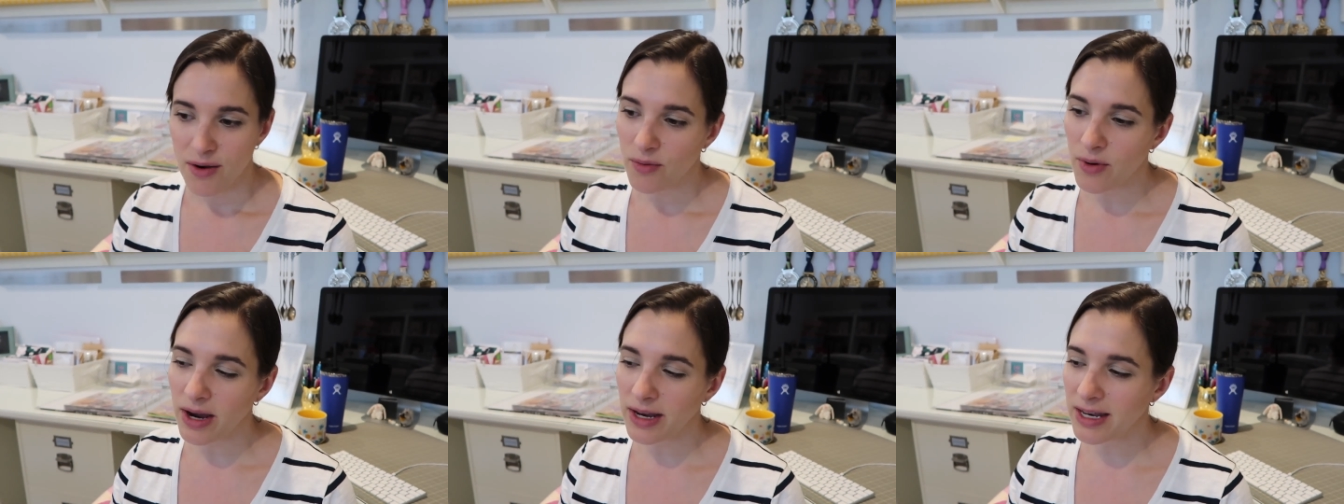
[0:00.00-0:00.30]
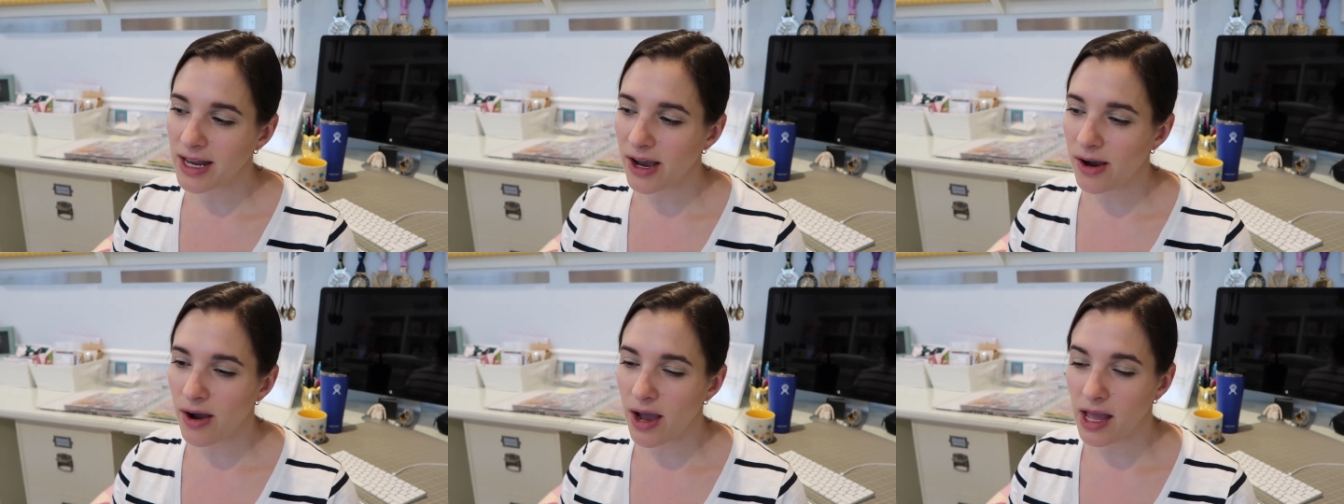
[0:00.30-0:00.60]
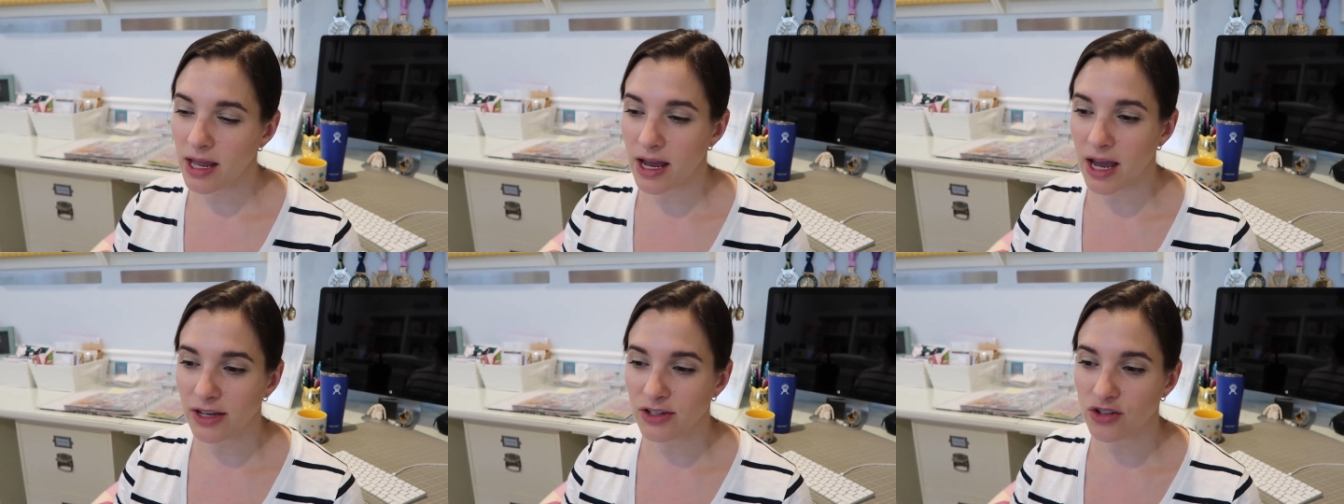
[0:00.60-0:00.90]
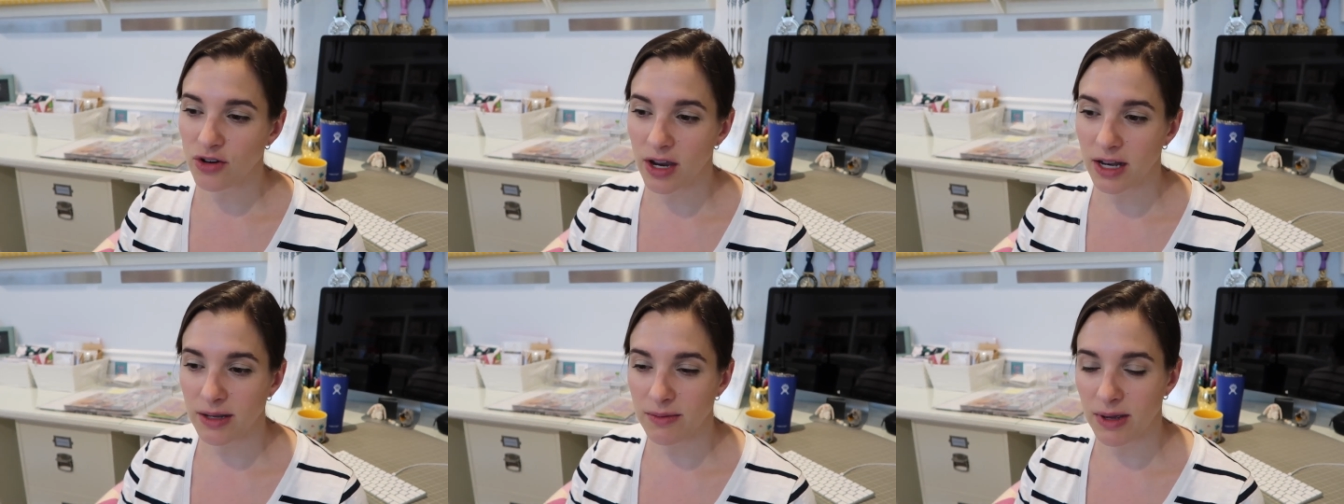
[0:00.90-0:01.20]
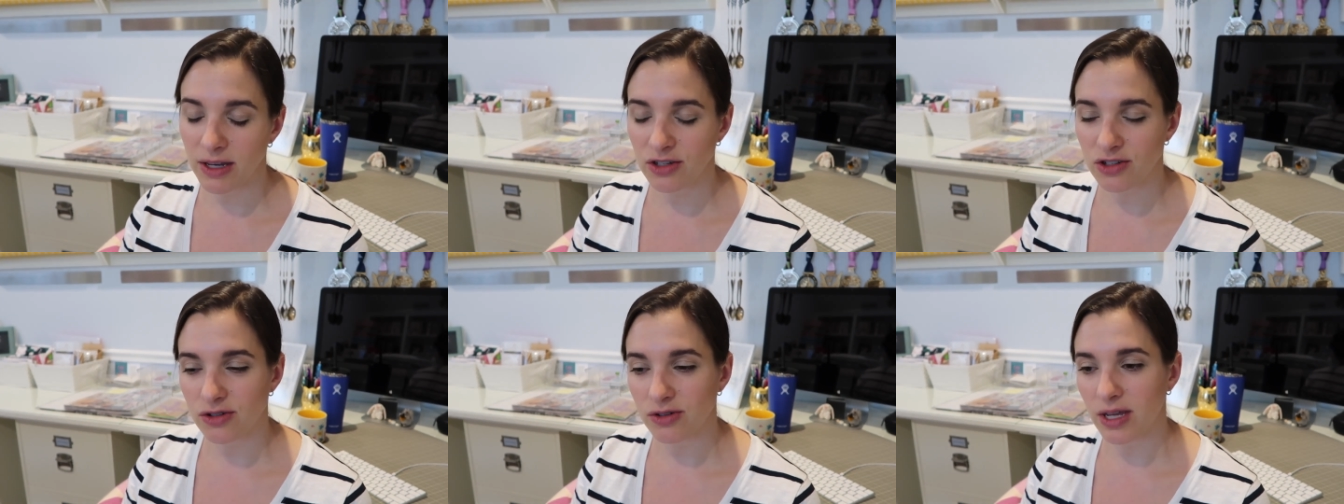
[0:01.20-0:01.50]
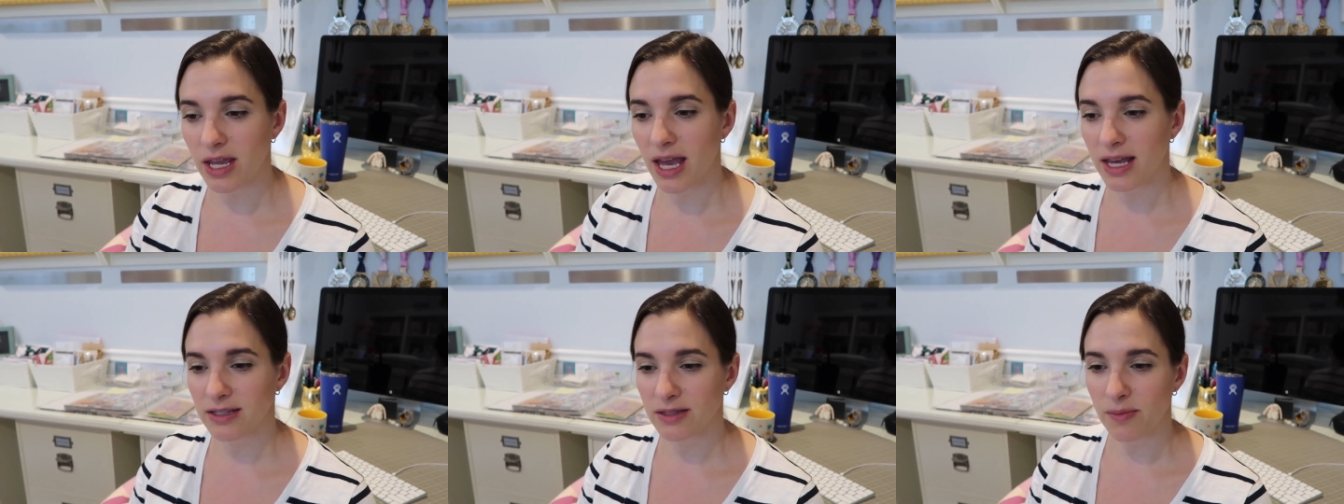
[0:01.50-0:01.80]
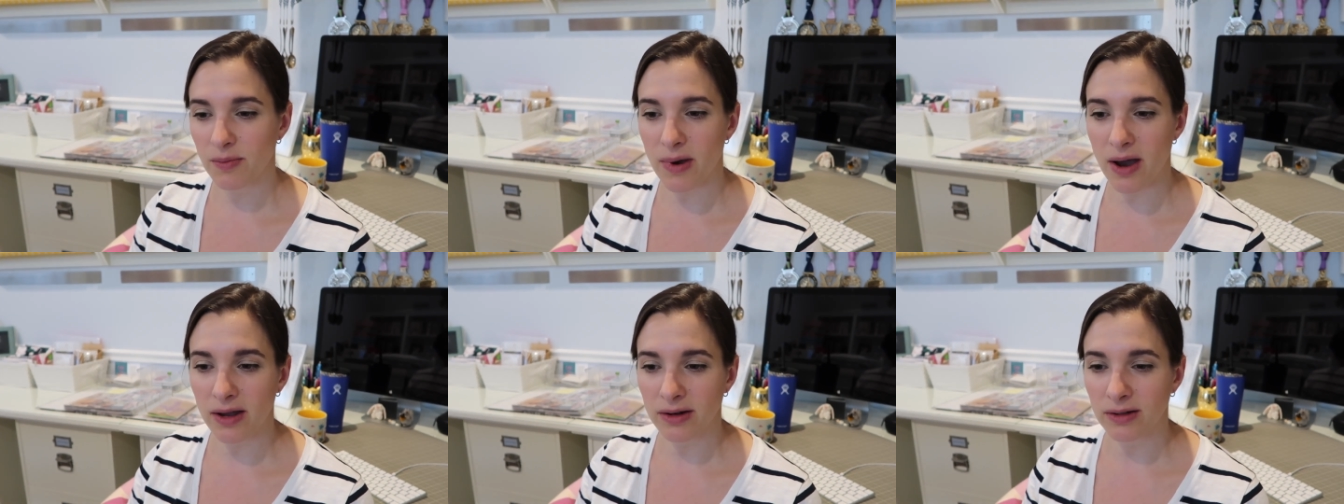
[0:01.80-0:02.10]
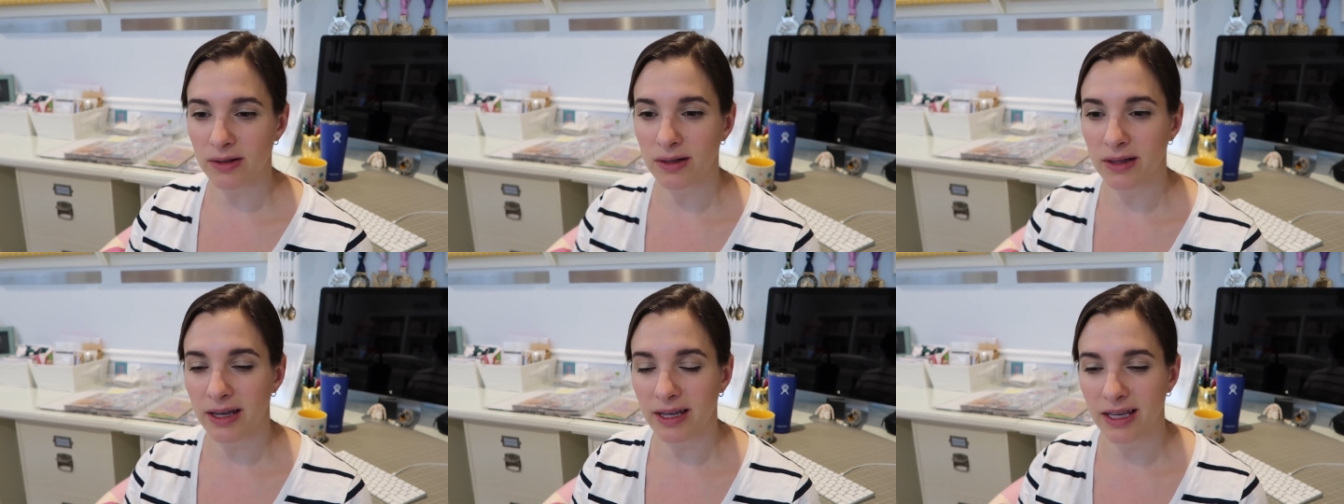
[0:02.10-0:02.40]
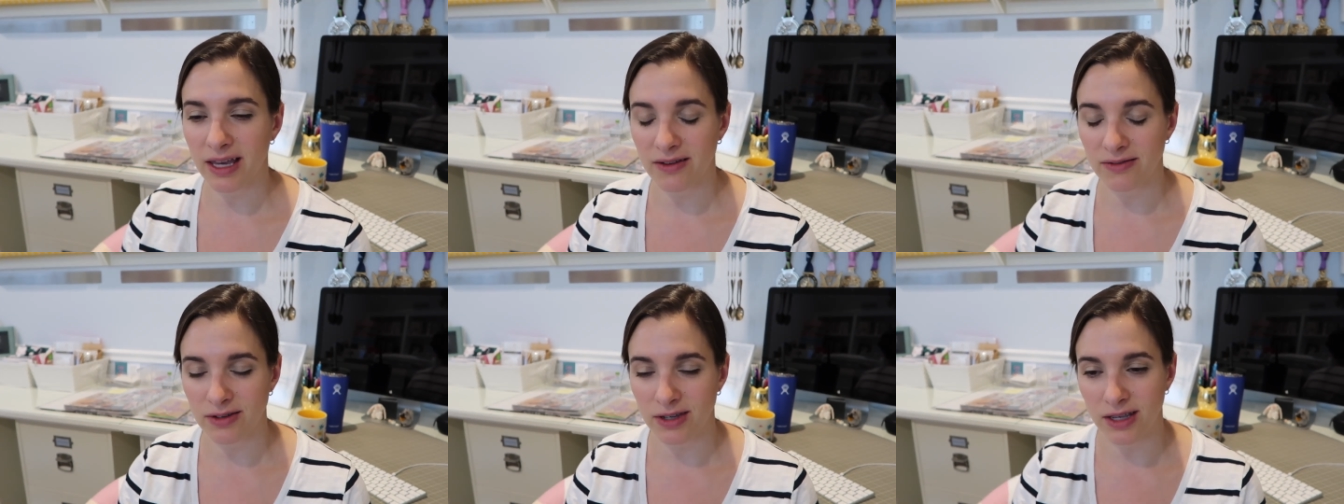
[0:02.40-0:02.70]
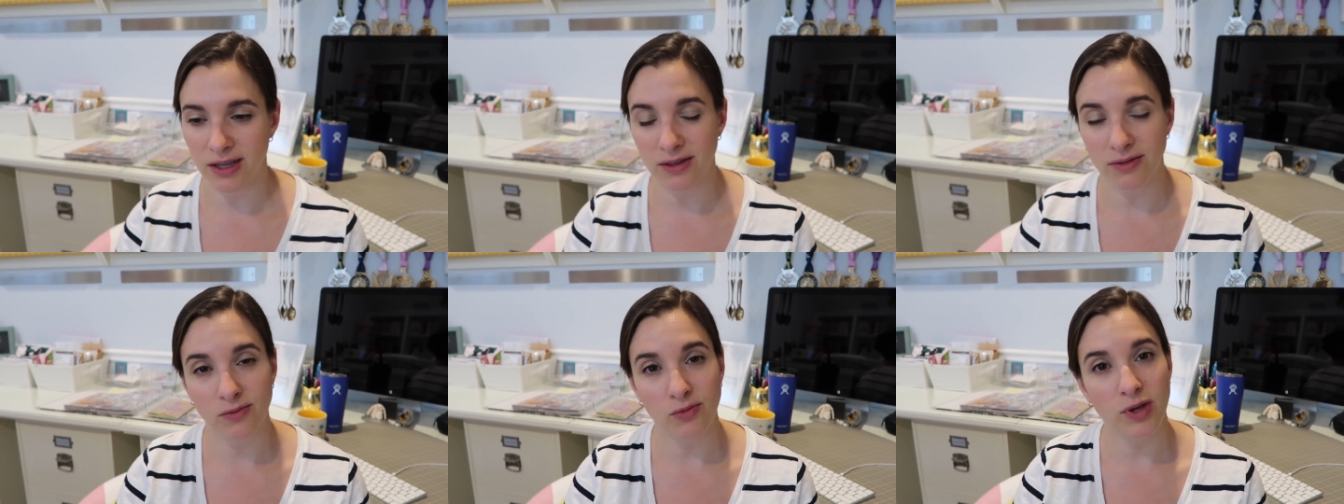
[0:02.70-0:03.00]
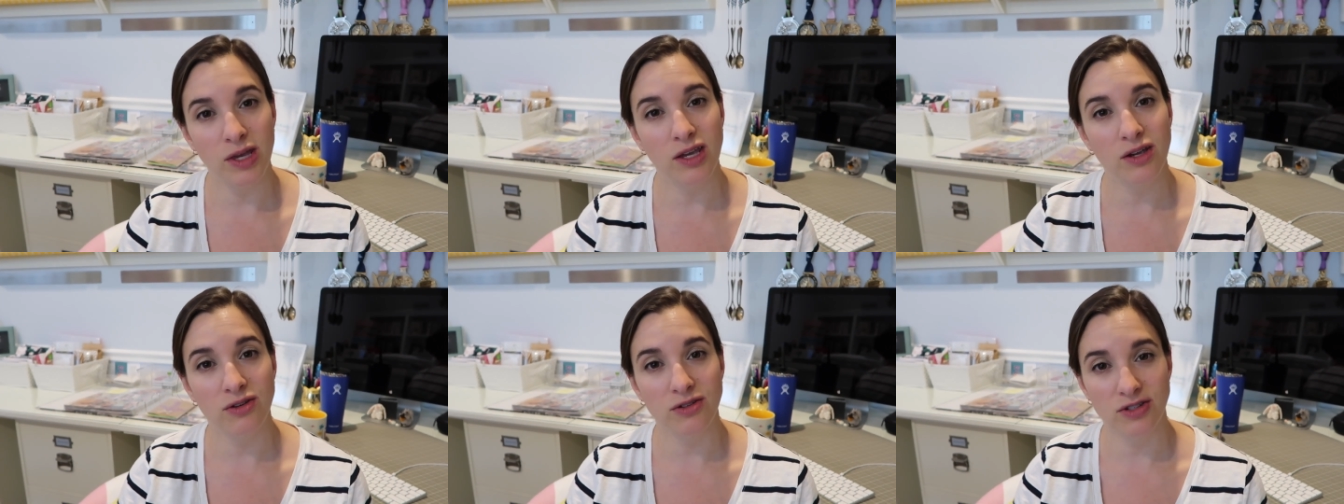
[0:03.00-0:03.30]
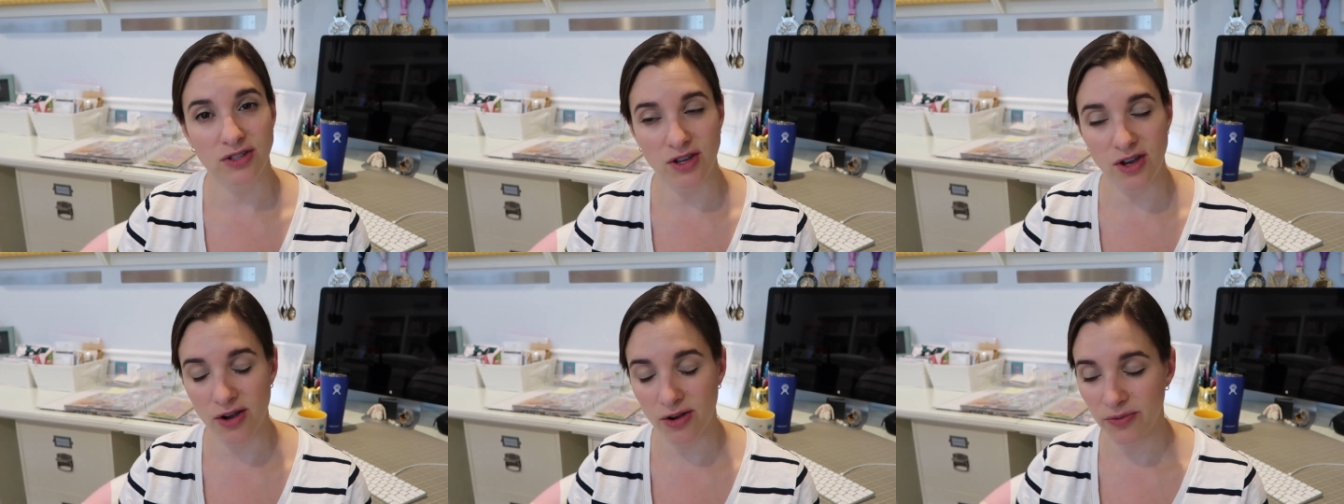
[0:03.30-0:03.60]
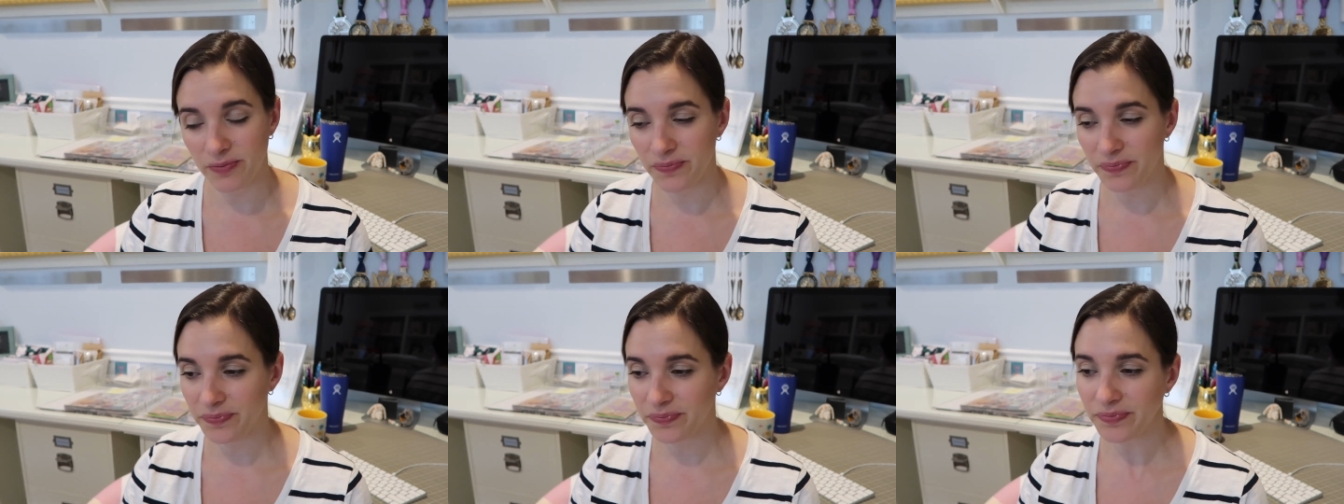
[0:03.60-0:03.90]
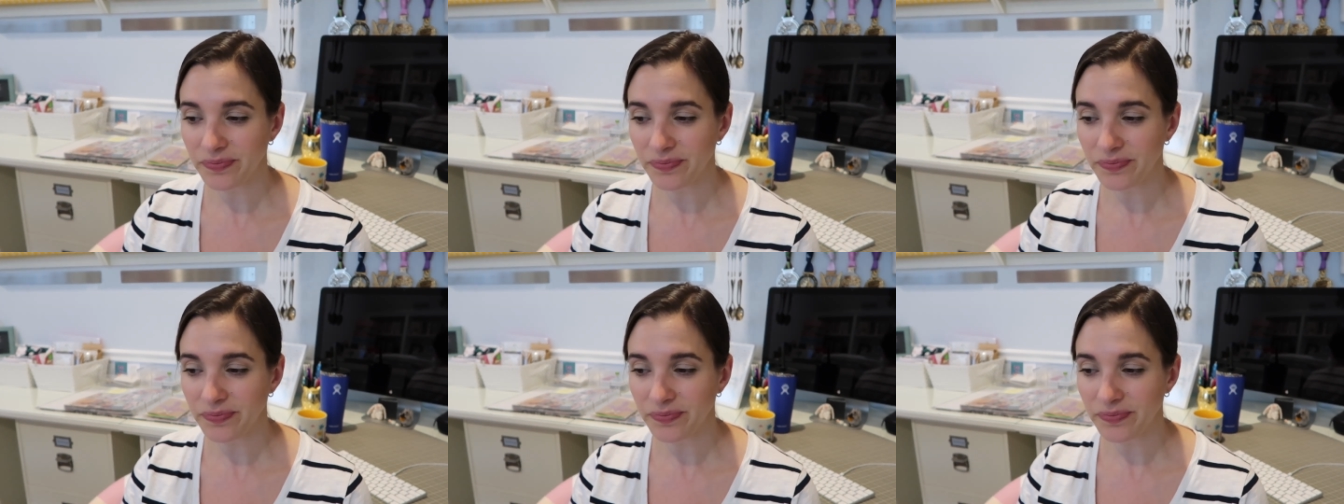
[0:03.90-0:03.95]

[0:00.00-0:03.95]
Right now, I, I try to make sure he has a bottle like every week or so,